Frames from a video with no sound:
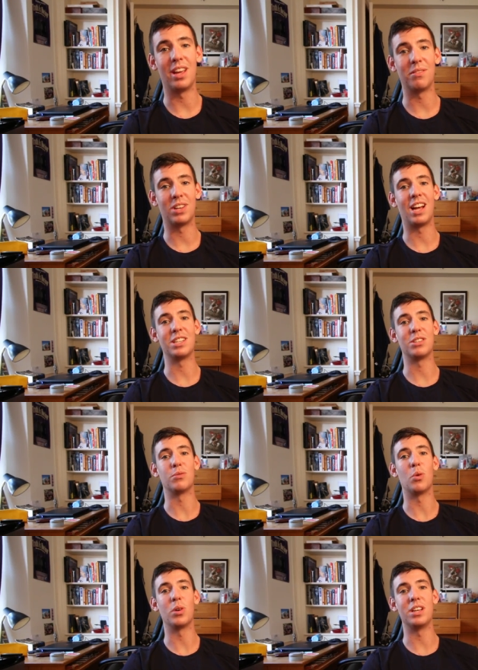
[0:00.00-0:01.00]
only have classes
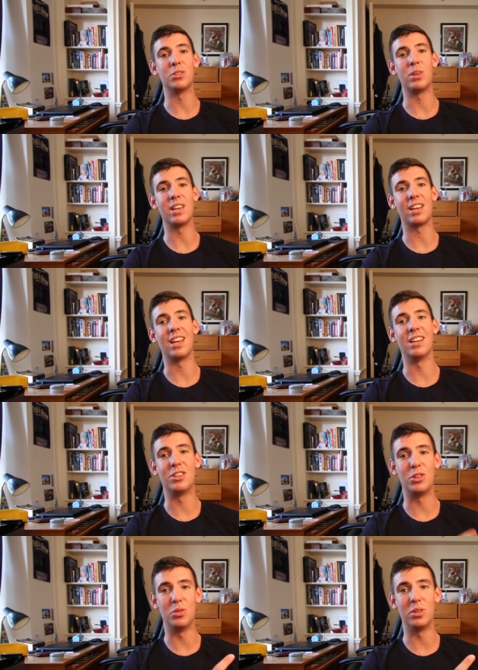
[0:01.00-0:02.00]
four days a week, and
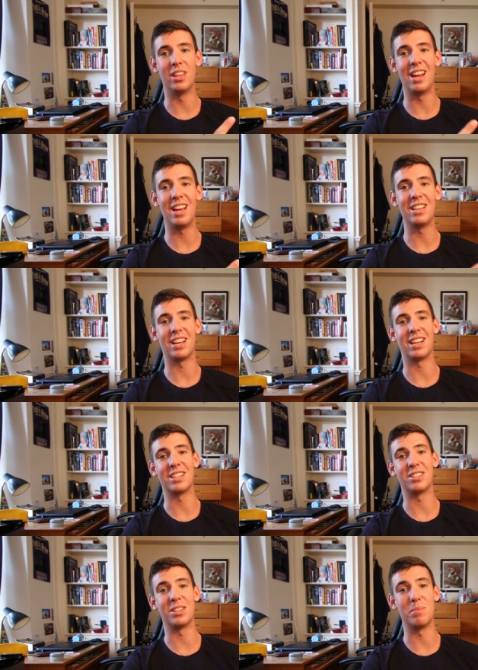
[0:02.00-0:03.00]
two of the days I get to
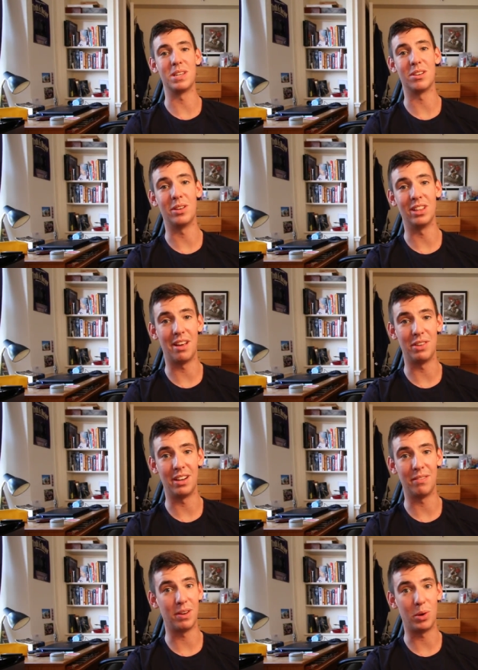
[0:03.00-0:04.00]
sleep until eleven
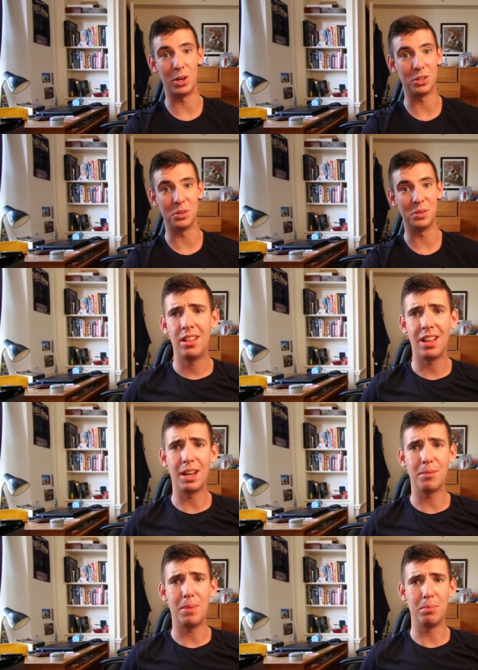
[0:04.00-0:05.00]
if I want to.
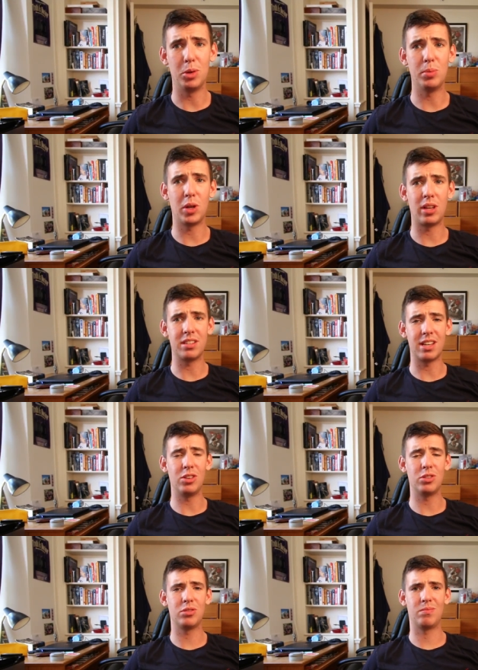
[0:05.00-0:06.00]
Like, my blue booking
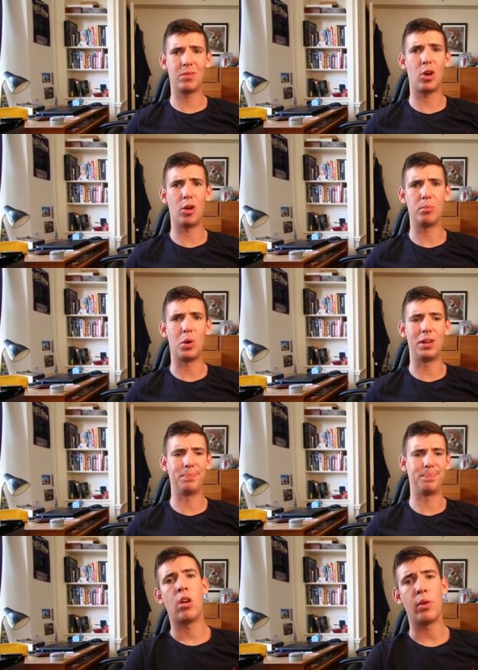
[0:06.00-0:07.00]
skills are on point.
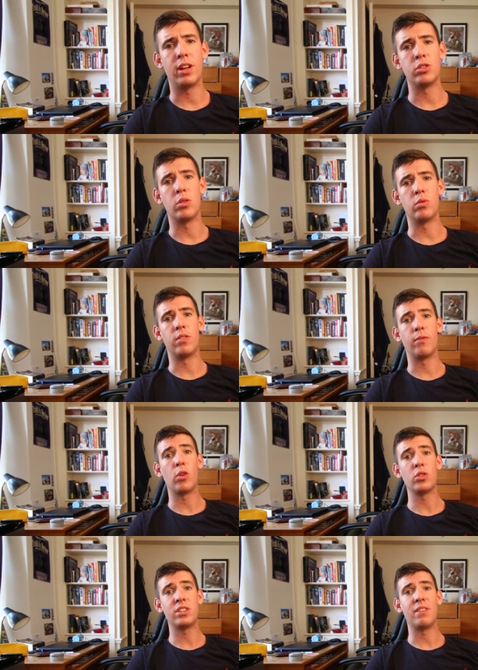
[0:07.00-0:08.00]
All right, so the
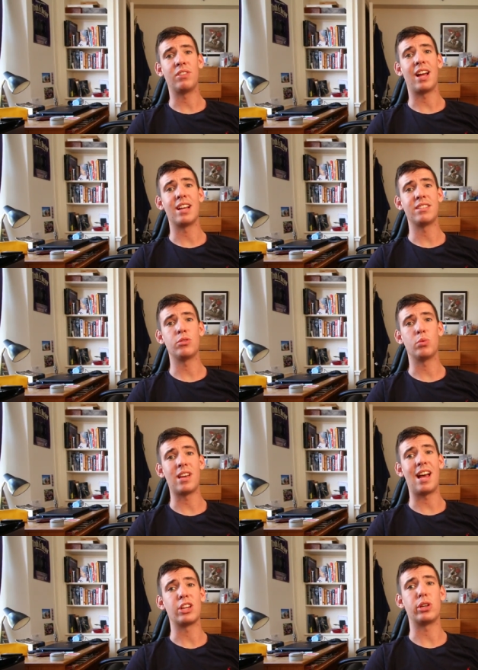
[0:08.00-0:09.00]
first day of classes was
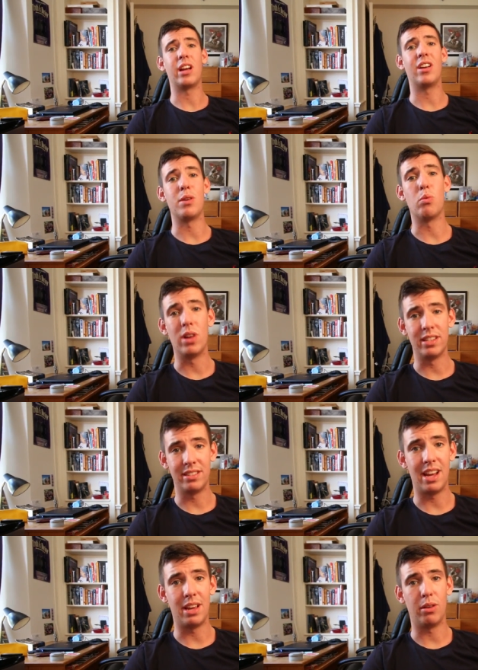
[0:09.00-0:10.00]
actually on a
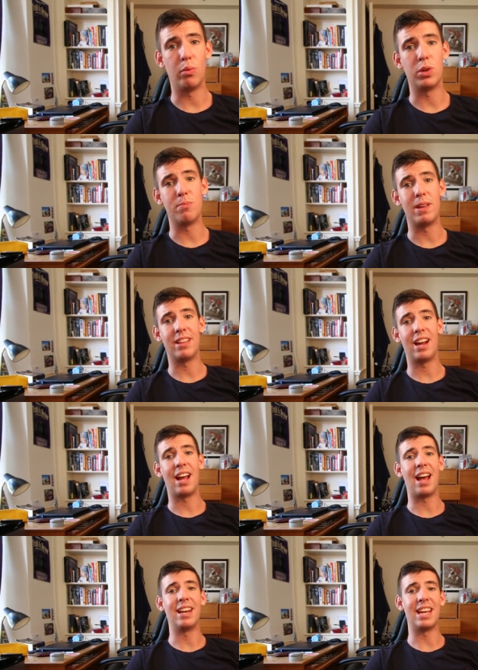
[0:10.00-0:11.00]
Wednesday, which meant that I
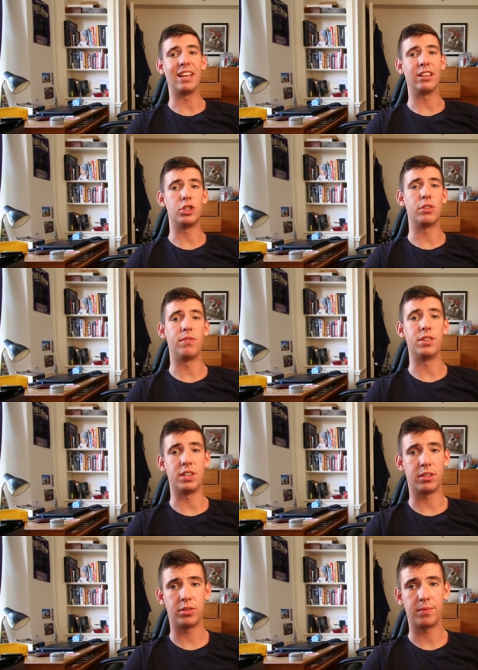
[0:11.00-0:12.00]
had English and
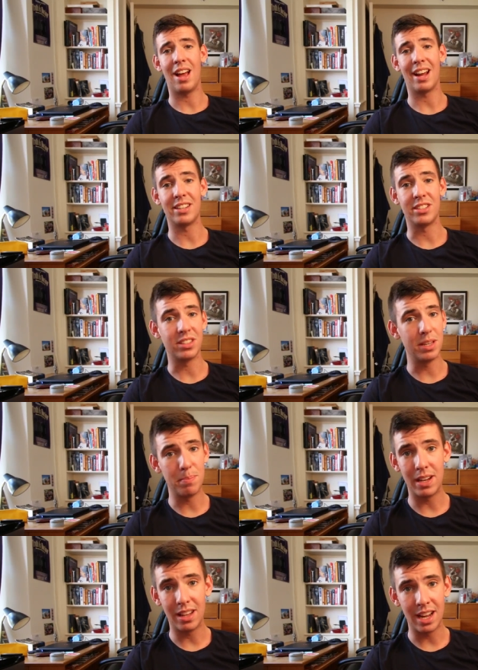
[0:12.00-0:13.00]
physics. I got to sleep
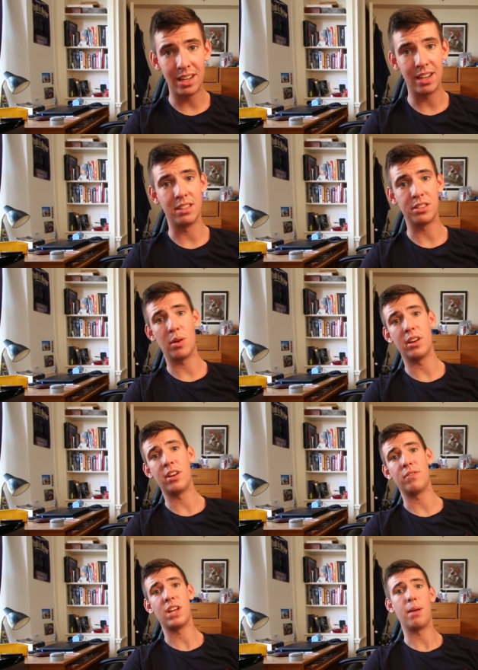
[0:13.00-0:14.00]
in late and still had
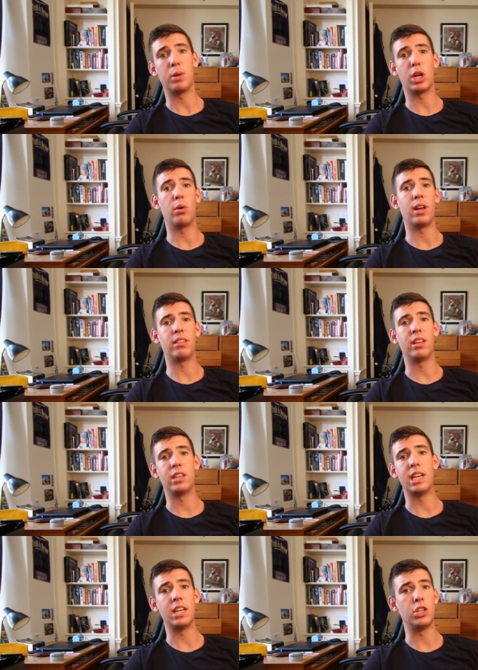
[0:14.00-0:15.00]
enough time to go hit the
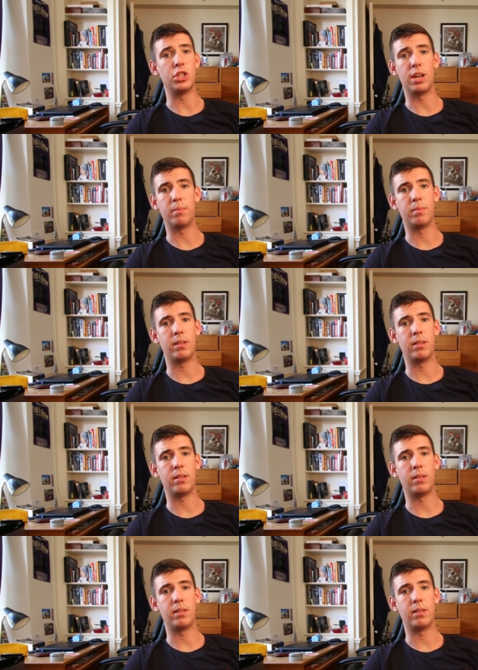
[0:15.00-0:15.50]
T D gym